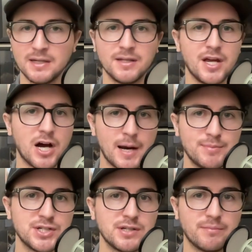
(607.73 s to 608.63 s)
They
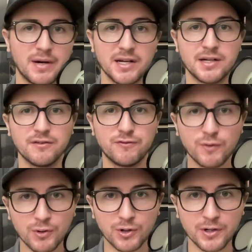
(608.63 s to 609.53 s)
optioned Mike
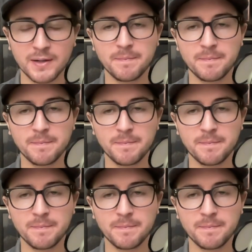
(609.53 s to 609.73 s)
Ford,